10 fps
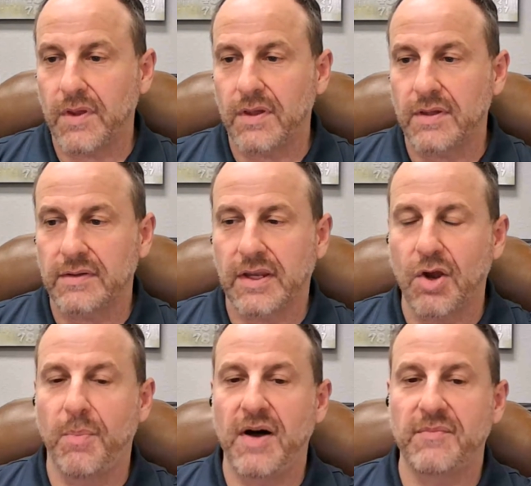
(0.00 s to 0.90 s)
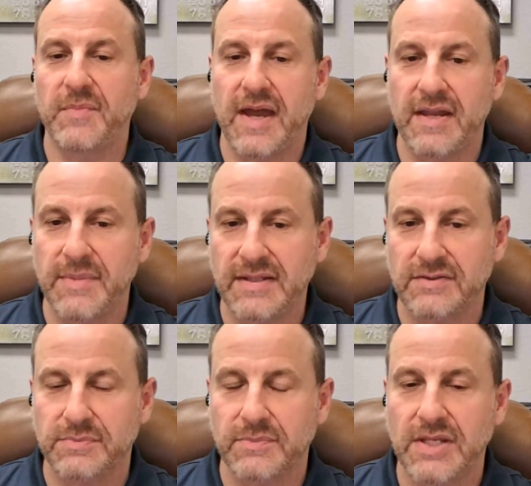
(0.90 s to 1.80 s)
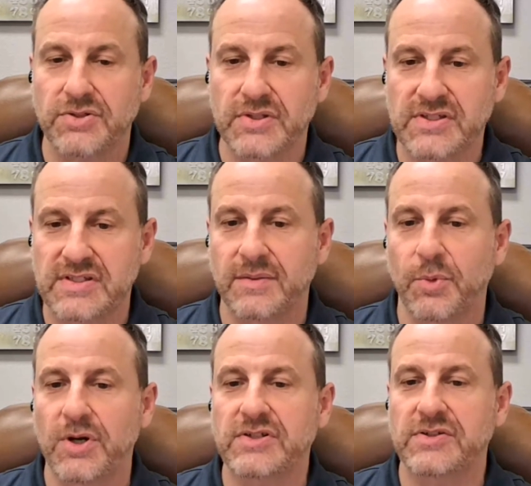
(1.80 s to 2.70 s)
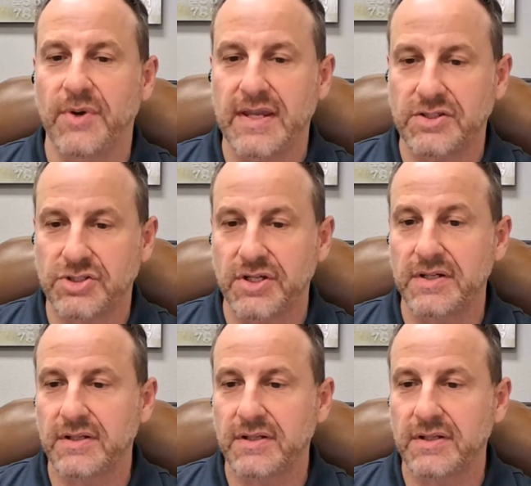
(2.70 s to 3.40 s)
They go above and beyond to make sure the system works the way it should.